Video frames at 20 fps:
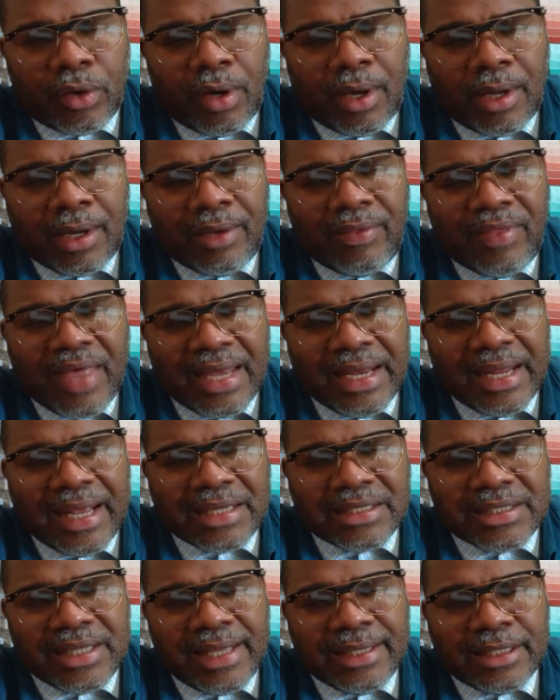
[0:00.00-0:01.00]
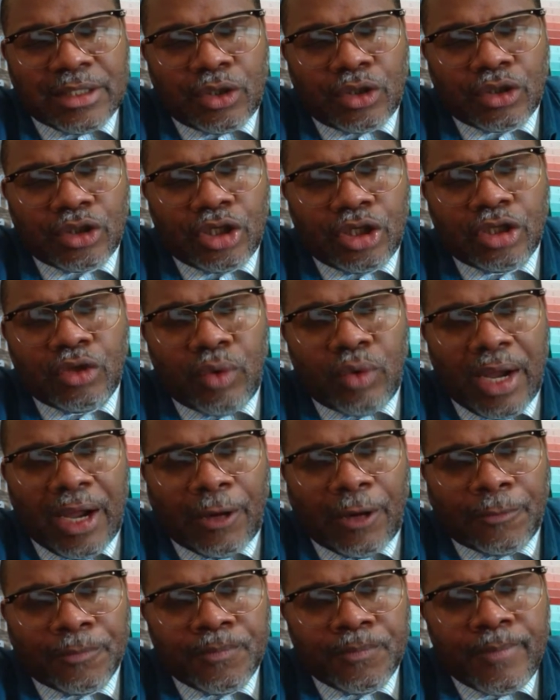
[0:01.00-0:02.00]
O God, that has landed on good
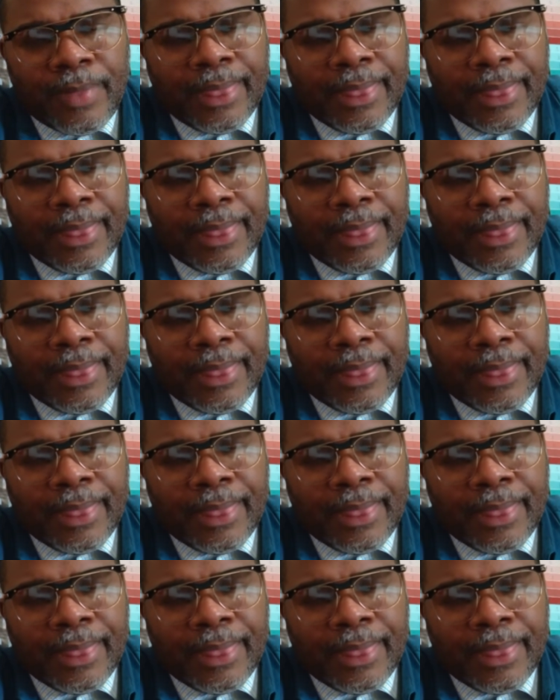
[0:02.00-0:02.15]
ground